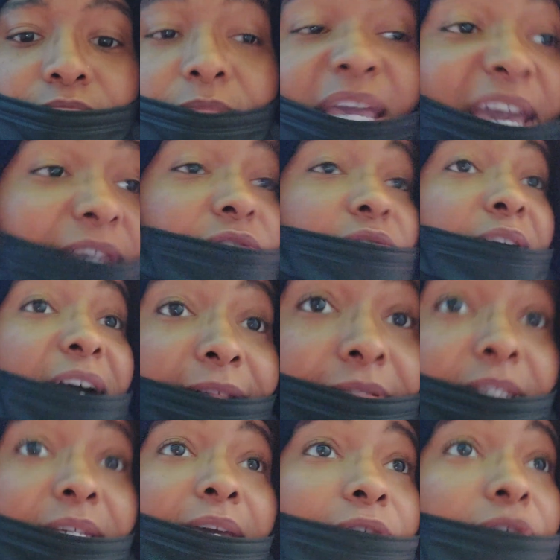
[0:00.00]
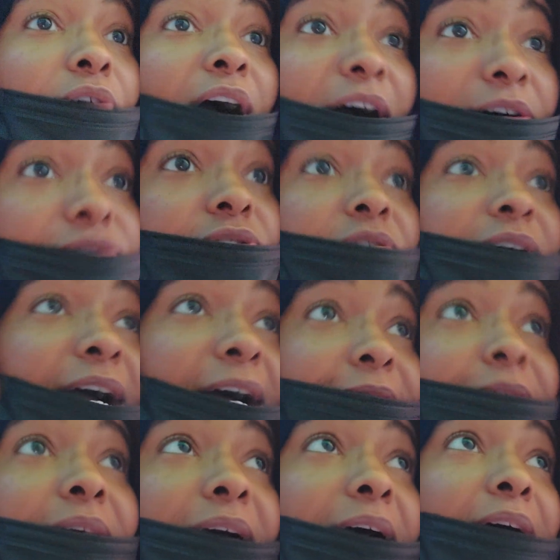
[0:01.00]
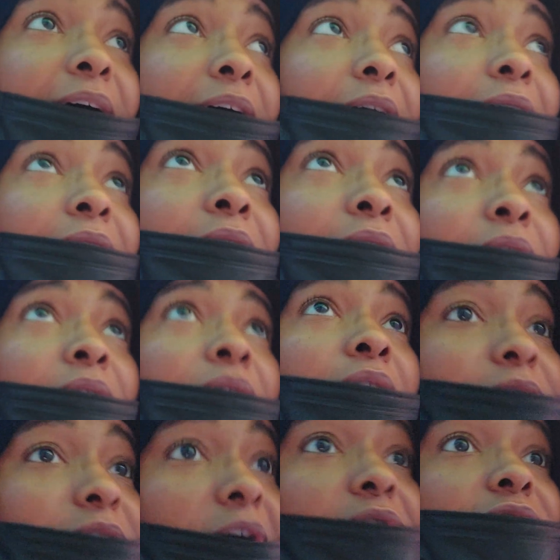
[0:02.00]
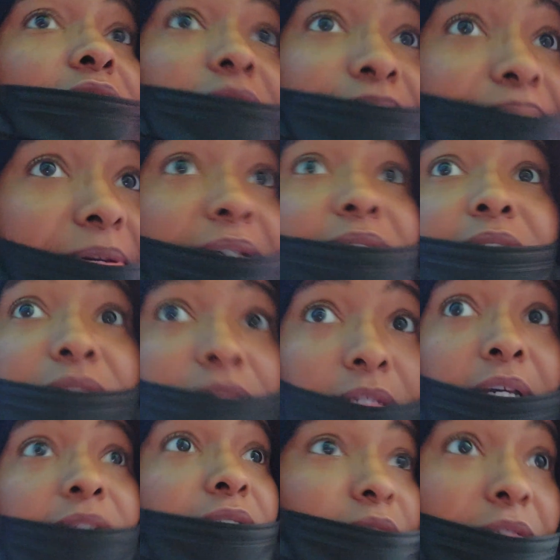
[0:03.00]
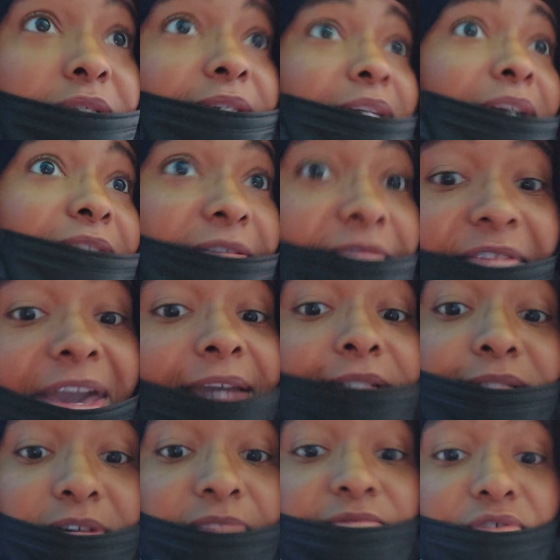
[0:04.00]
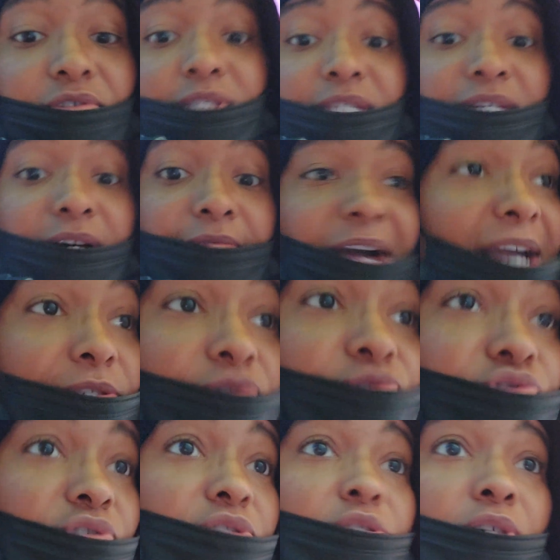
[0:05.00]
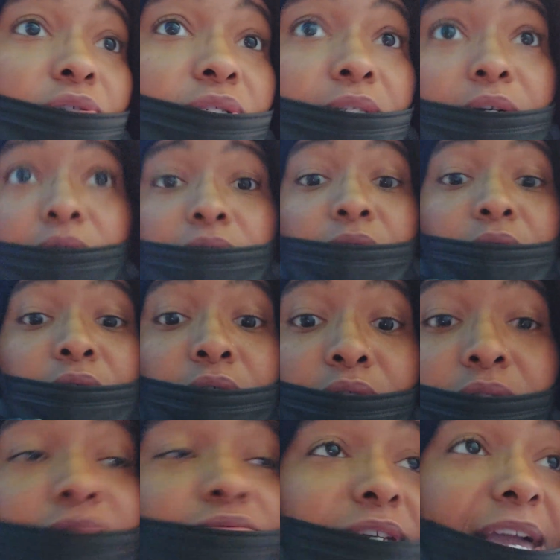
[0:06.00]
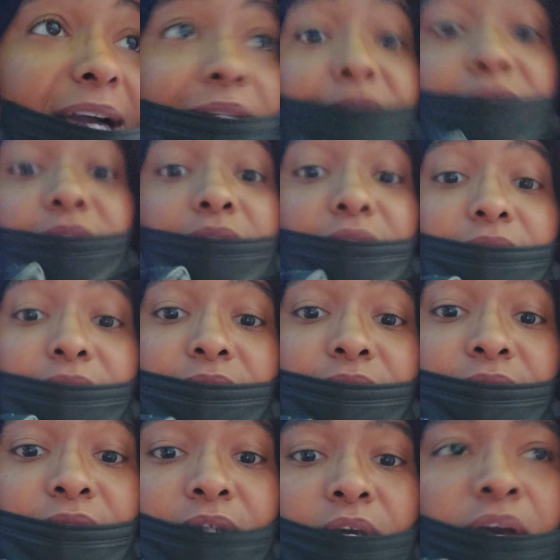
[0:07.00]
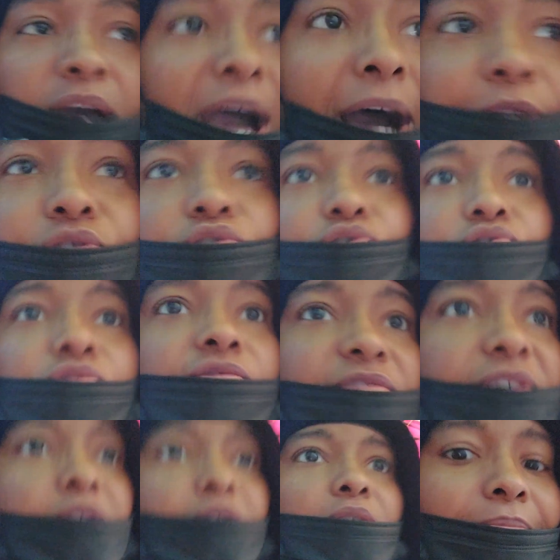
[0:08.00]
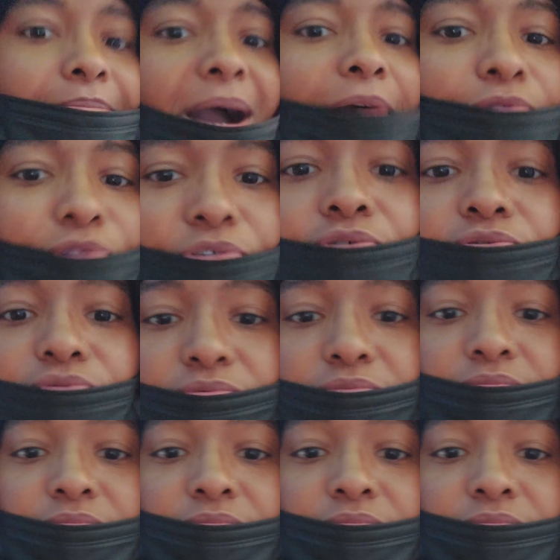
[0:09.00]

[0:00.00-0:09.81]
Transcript: And you have to, you also have to have a oh, dose of bitch just look at the facts of yourself, how you treat yourself, the reality. How do you feel about you?